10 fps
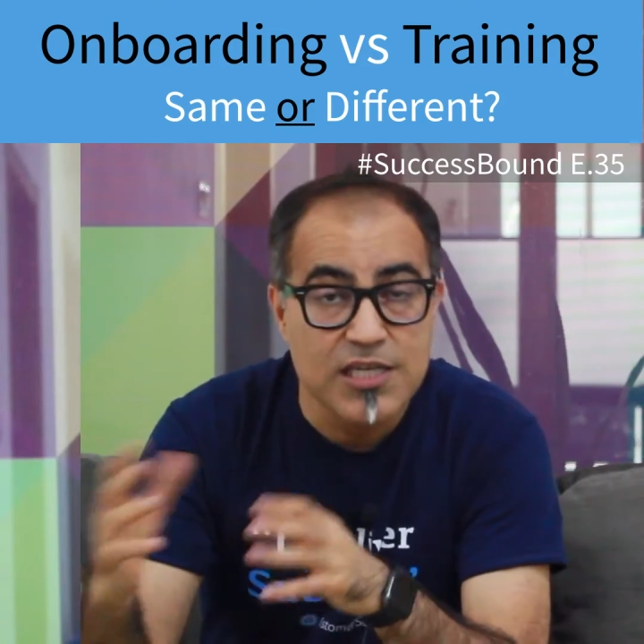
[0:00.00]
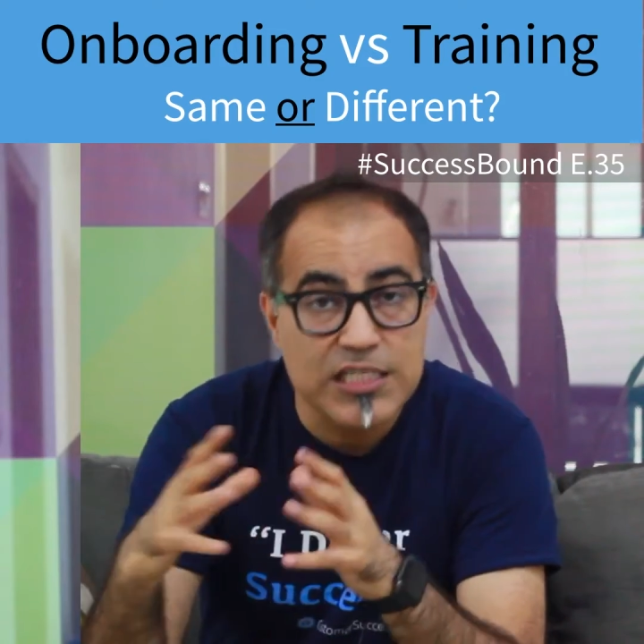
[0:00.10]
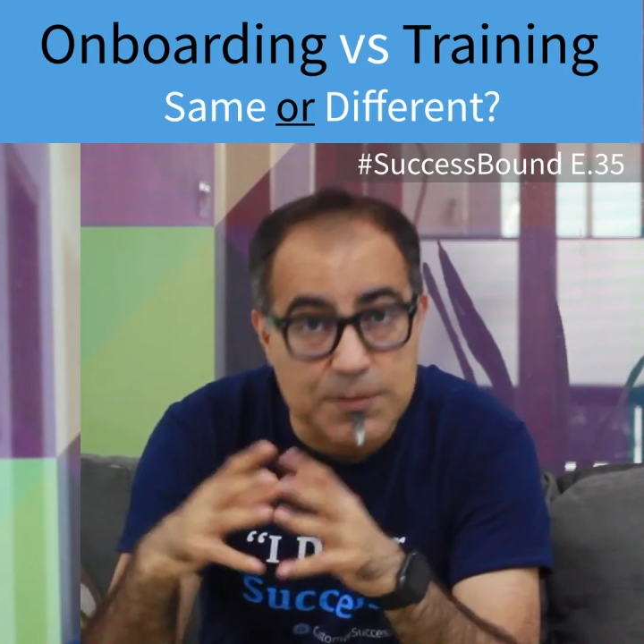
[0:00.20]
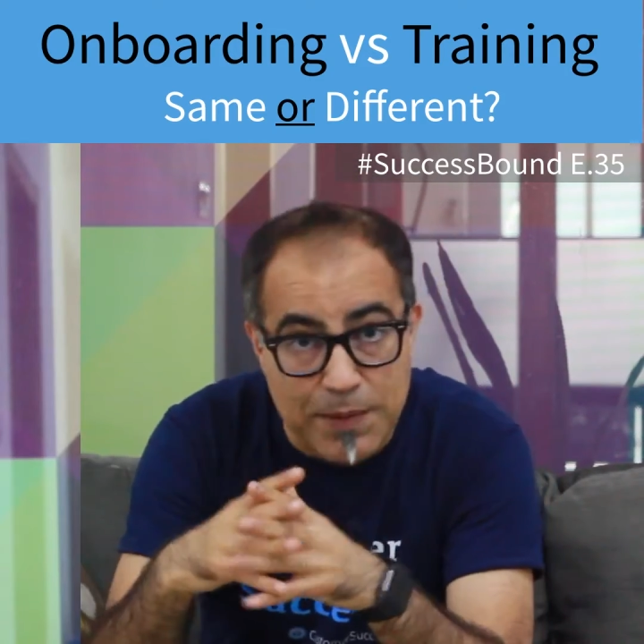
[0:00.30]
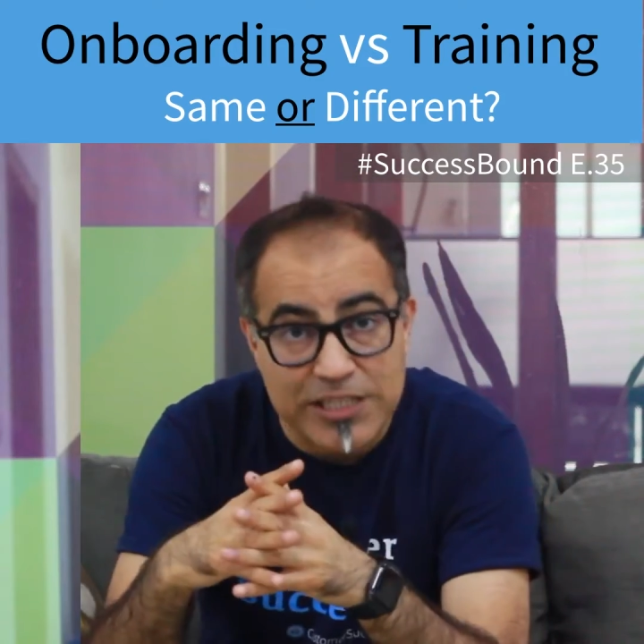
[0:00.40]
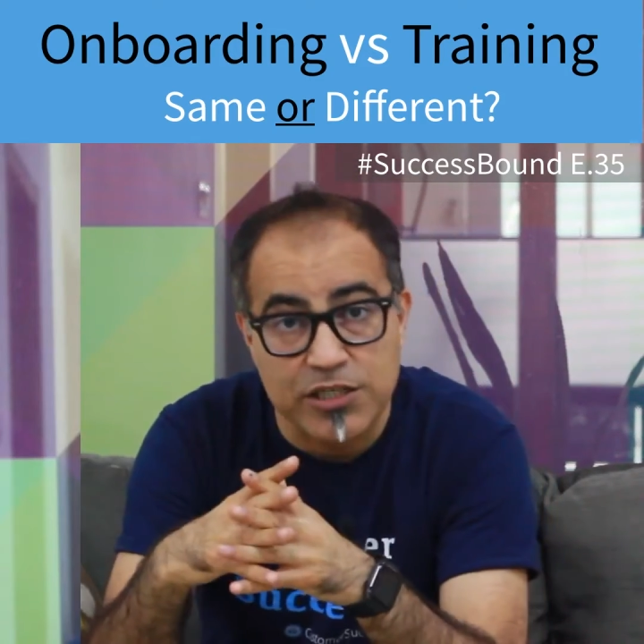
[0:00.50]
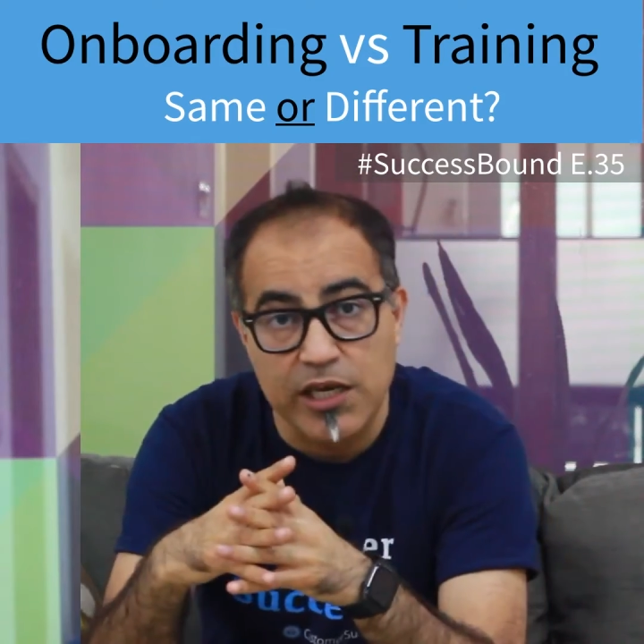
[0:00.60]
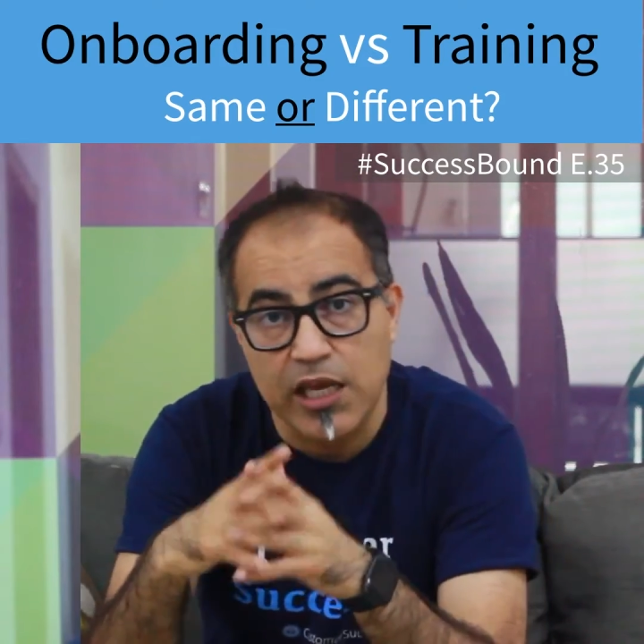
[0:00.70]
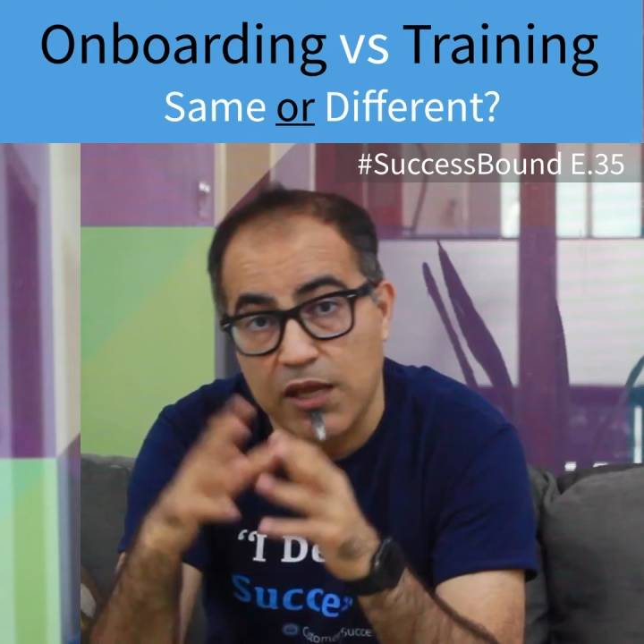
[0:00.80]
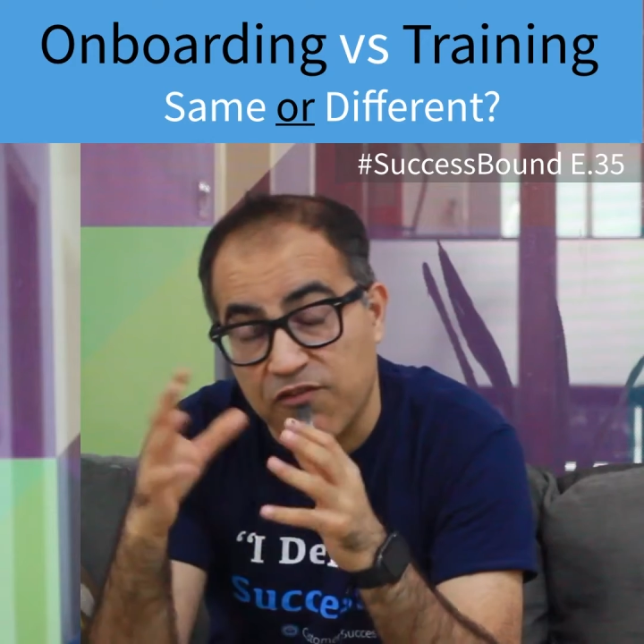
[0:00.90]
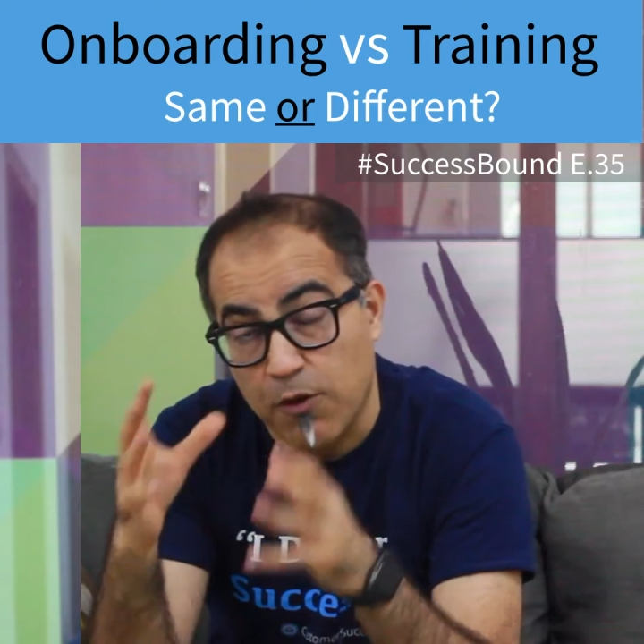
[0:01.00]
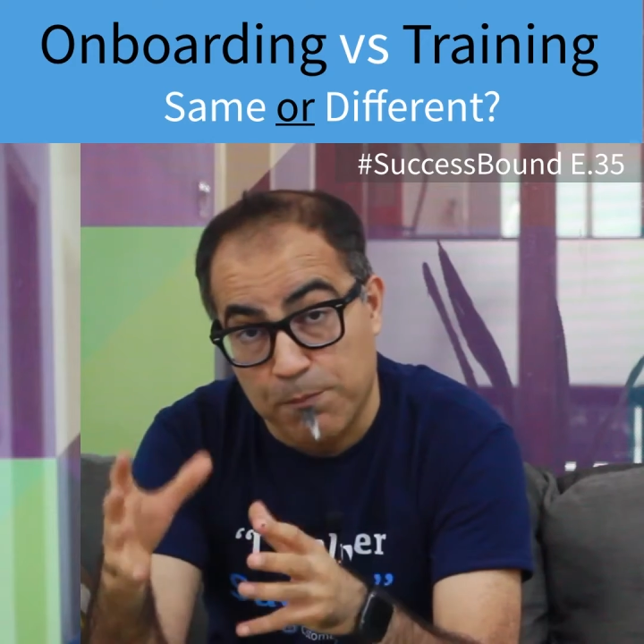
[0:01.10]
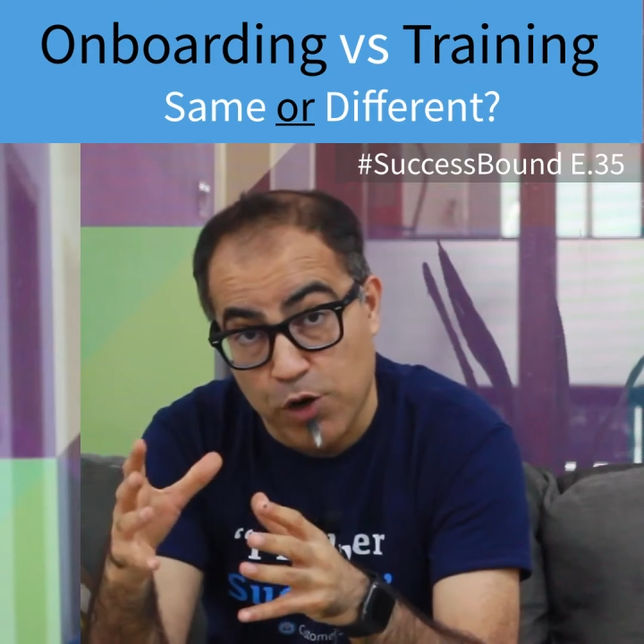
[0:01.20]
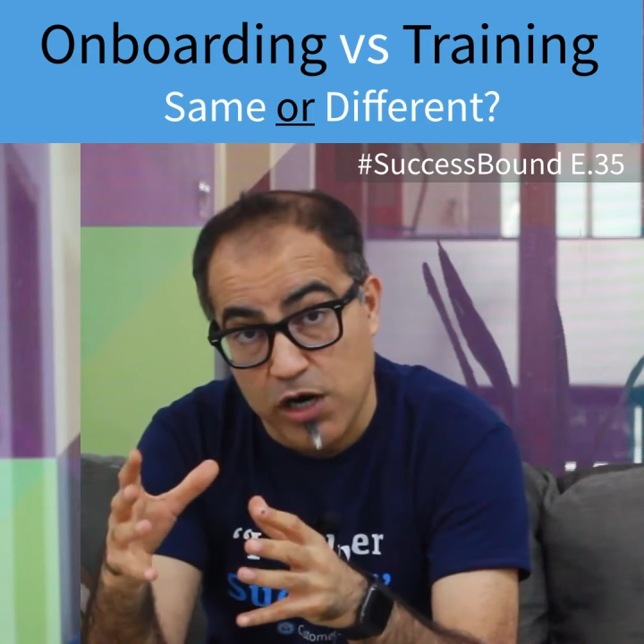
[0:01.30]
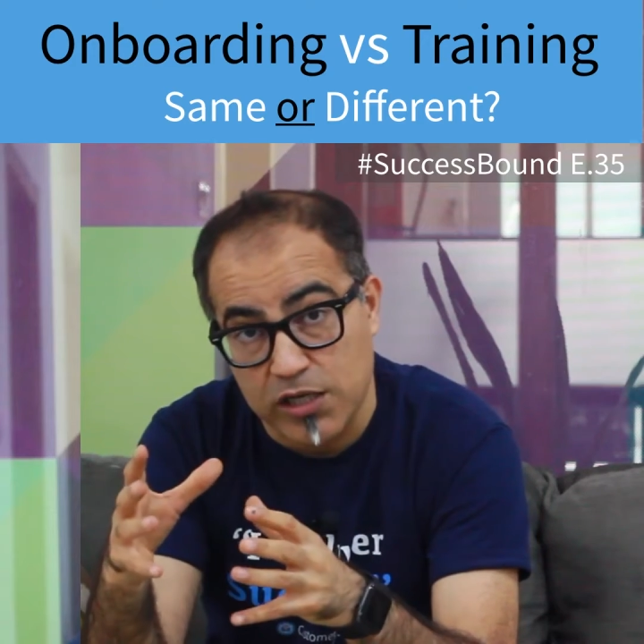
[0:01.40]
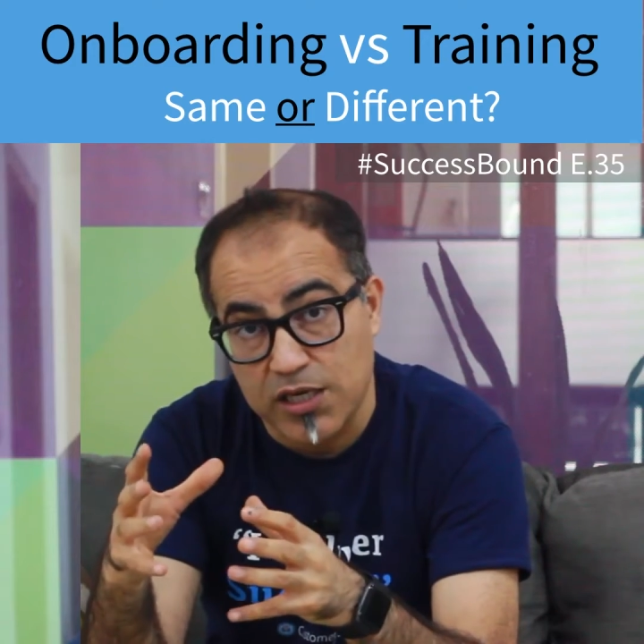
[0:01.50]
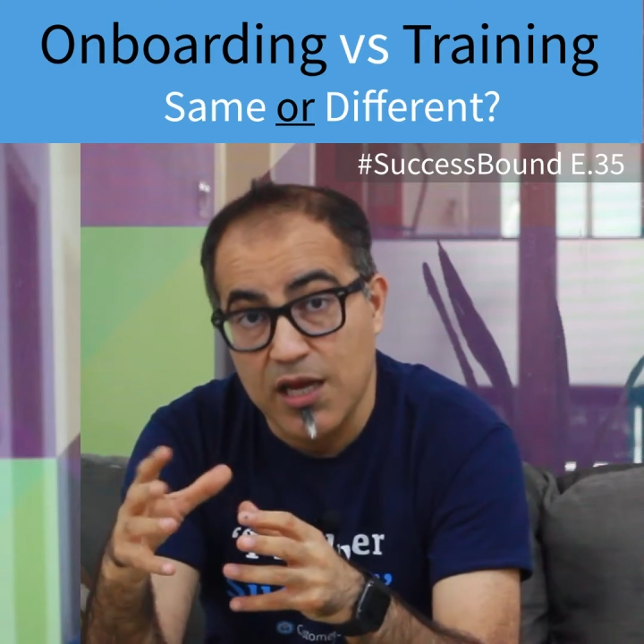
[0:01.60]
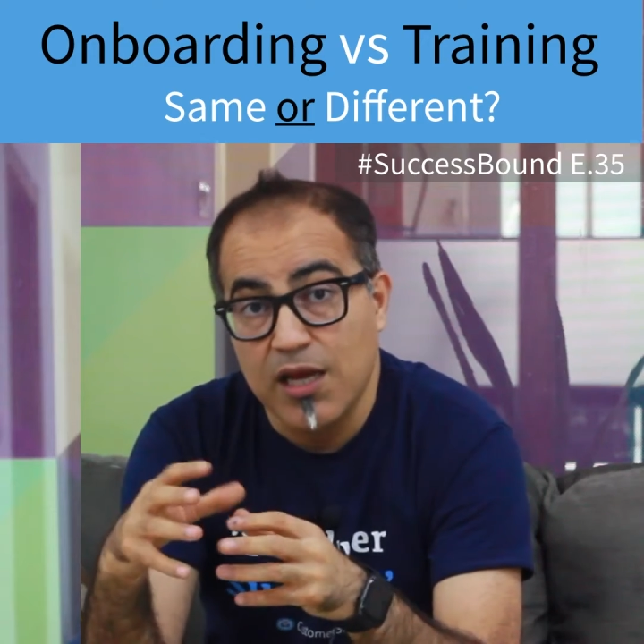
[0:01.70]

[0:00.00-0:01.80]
especially if your product